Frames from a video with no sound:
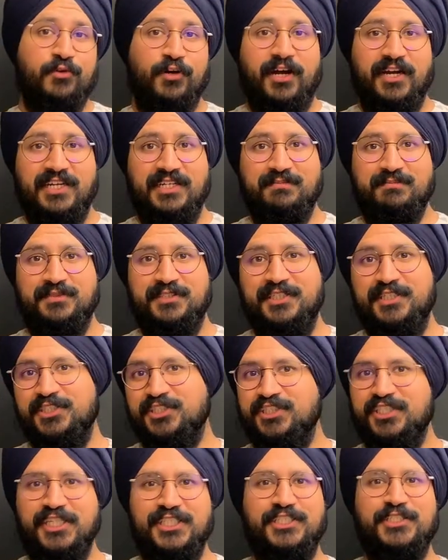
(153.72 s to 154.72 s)
primes
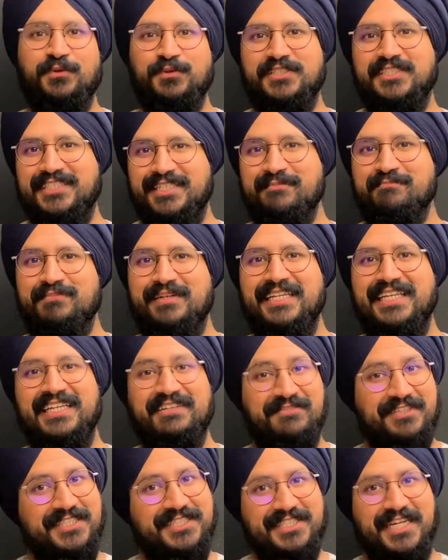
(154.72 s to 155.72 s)
just don't simply
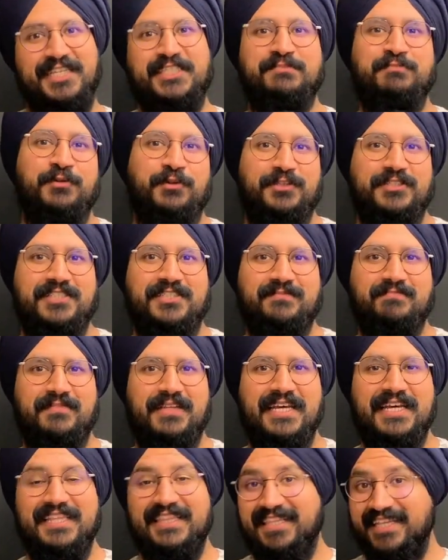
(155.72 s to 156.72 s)
live in textbooks.
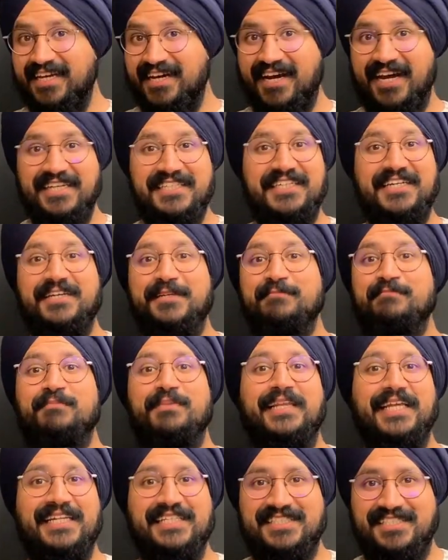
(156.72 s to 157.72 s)
They are hiding in
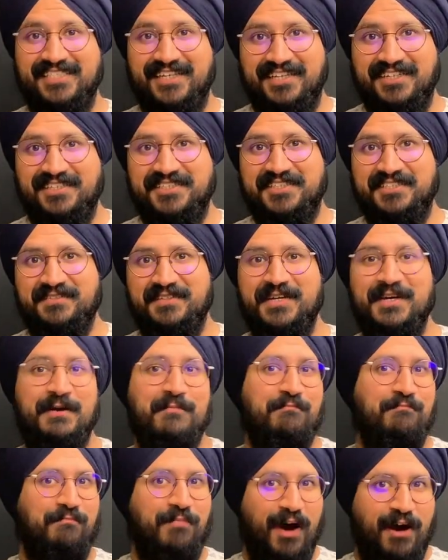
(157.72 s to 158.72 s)
plain sight,
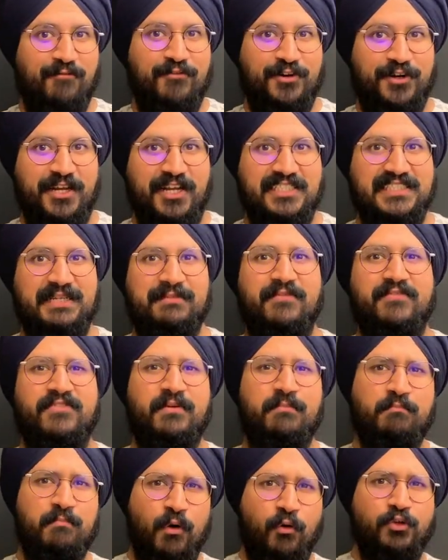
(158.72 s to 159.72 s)
powering some of
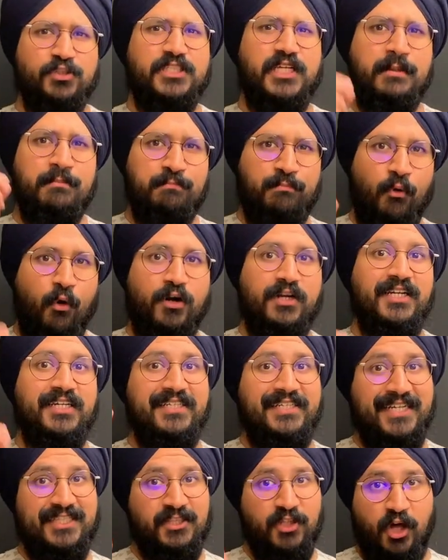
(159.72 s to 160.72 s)
the most
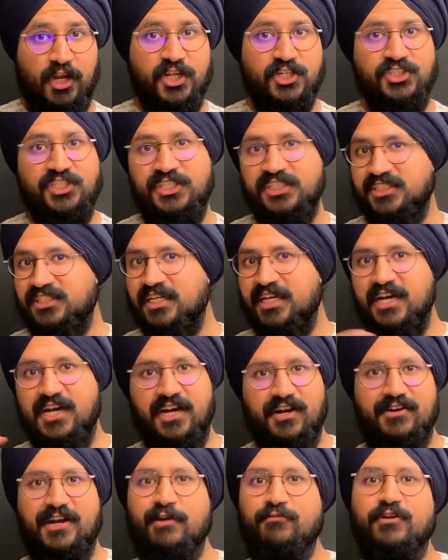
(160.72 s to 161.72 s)
important technologies
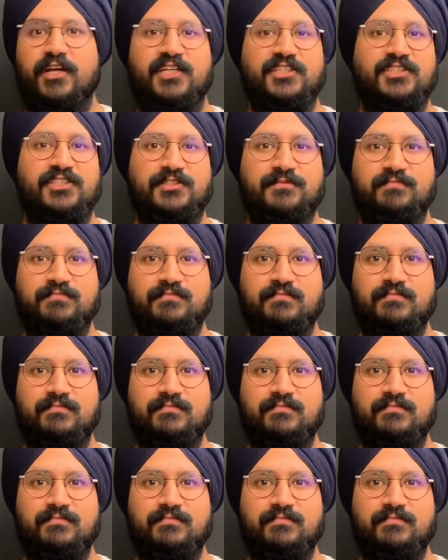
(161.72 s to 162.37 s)
around us.